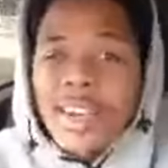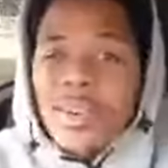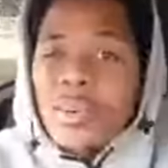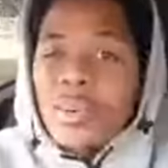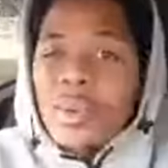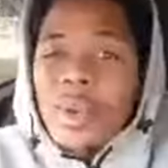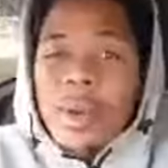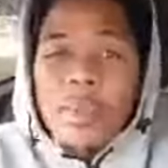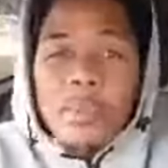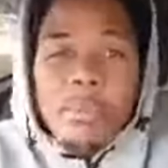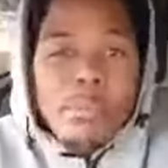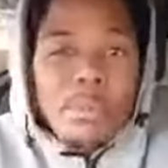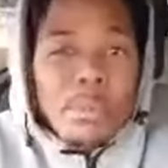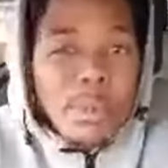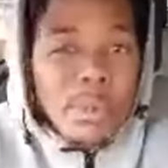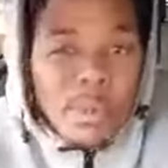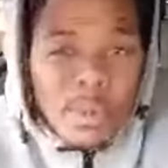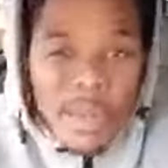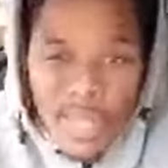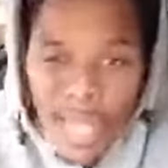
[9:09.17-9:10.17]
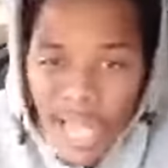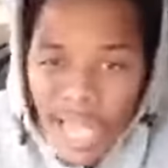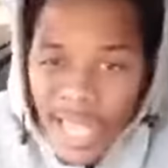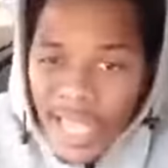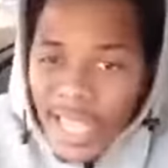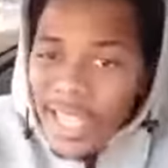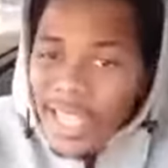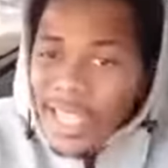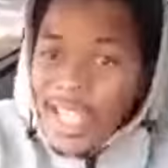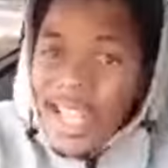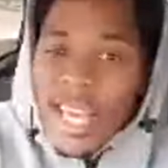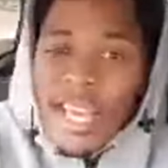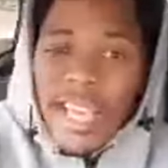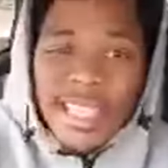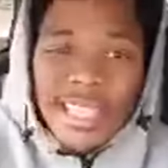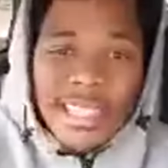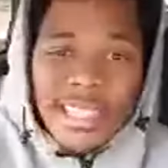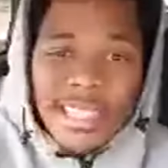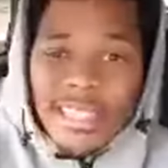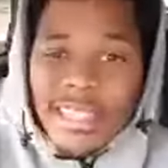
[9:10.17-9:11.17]
with a blue light,
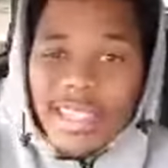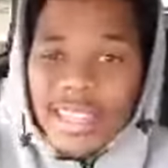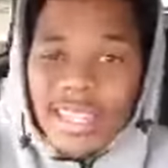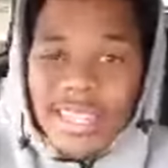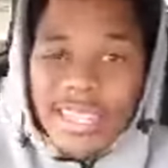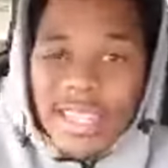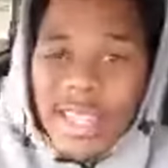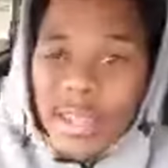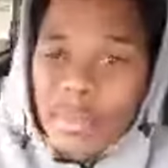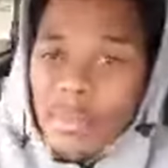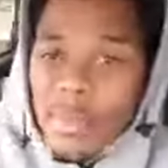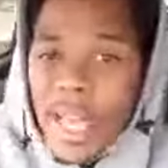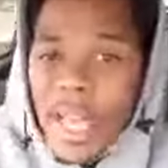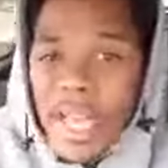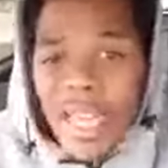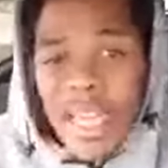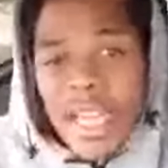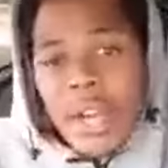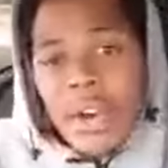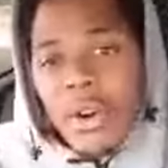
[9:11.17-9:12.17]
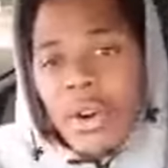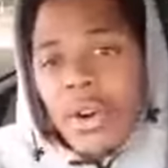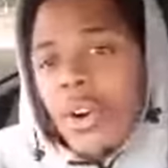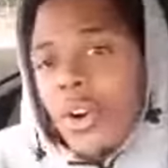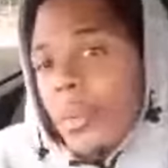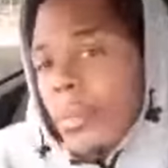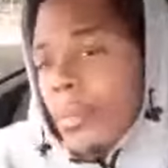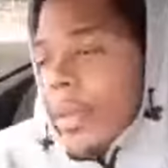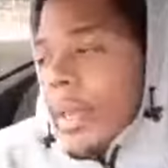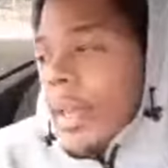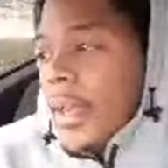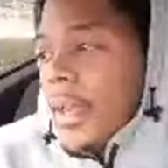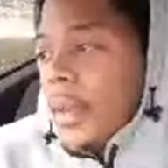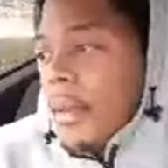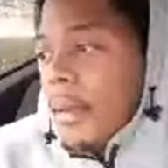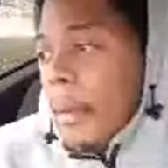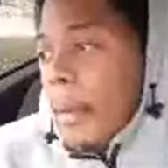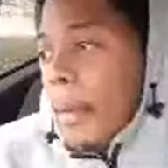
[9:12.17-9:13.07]
like just a dim light at all, man.